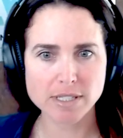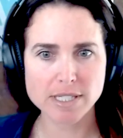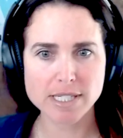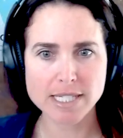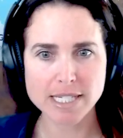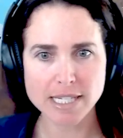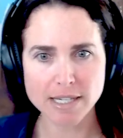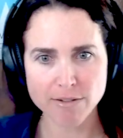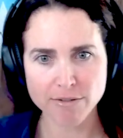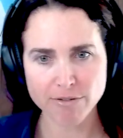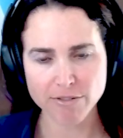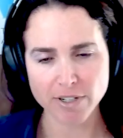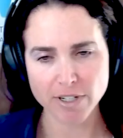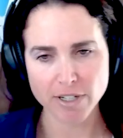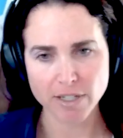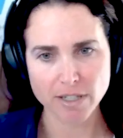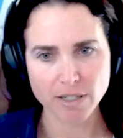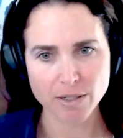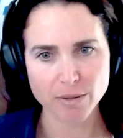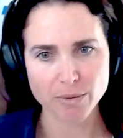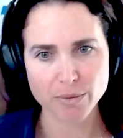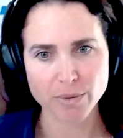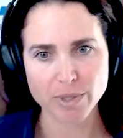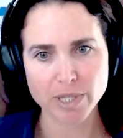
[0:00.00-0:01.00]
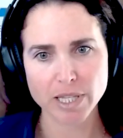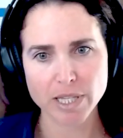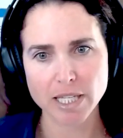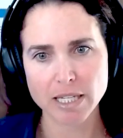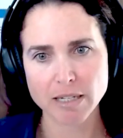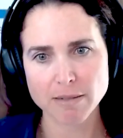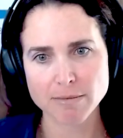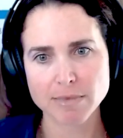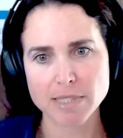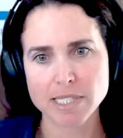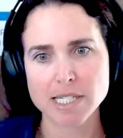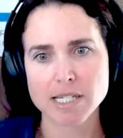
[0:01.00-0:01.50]
differ with
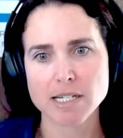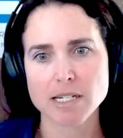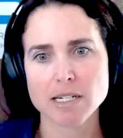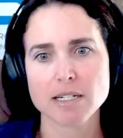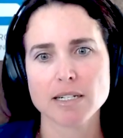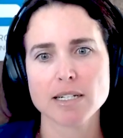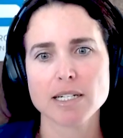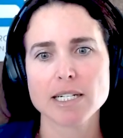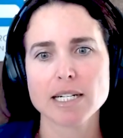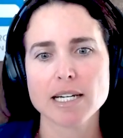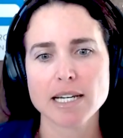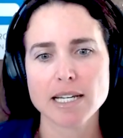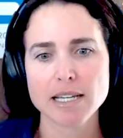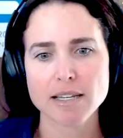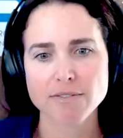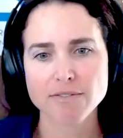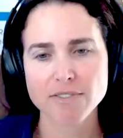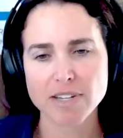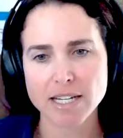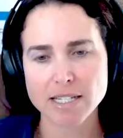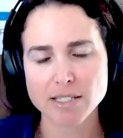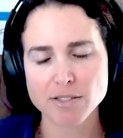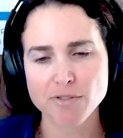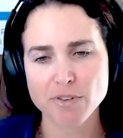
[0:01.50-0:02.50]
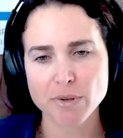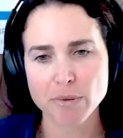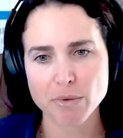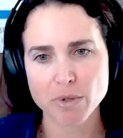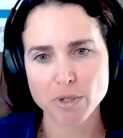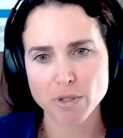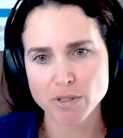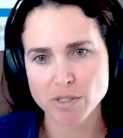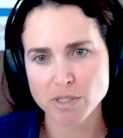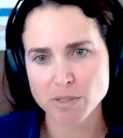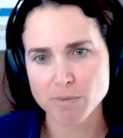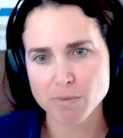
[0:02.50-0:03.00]
EMDR and IFS for
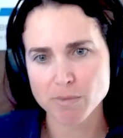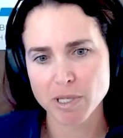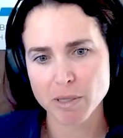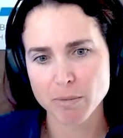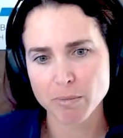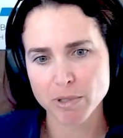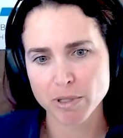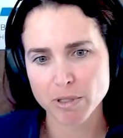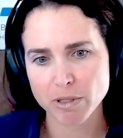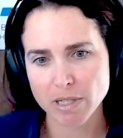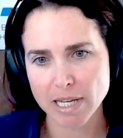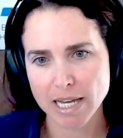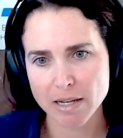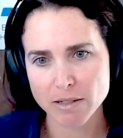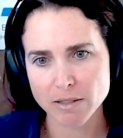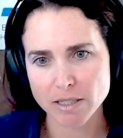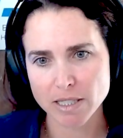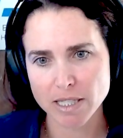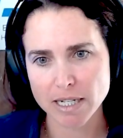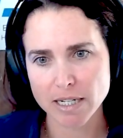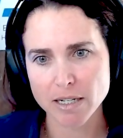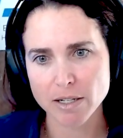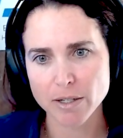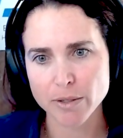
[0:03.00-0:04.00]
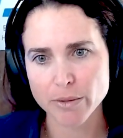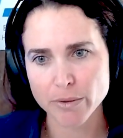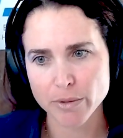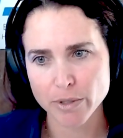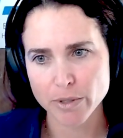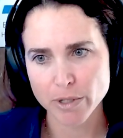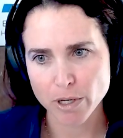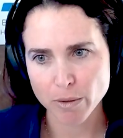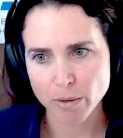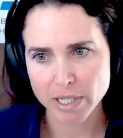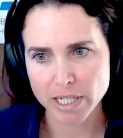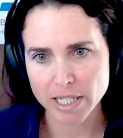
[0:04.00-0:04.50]
those people out there who
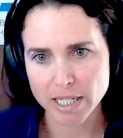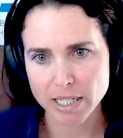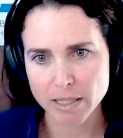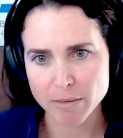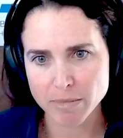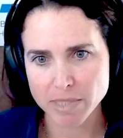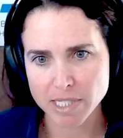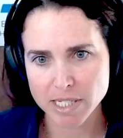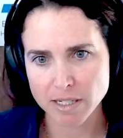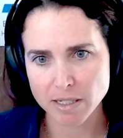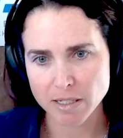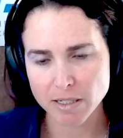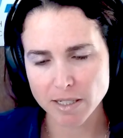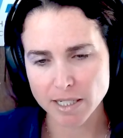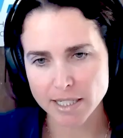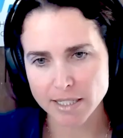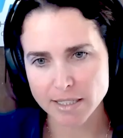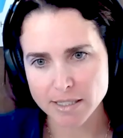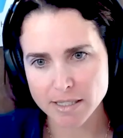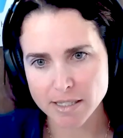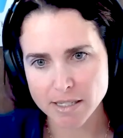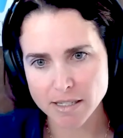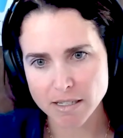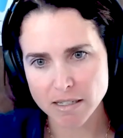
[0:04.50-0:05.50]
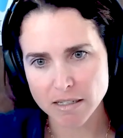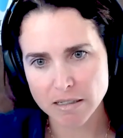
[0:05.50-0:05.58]
know what EMDR is?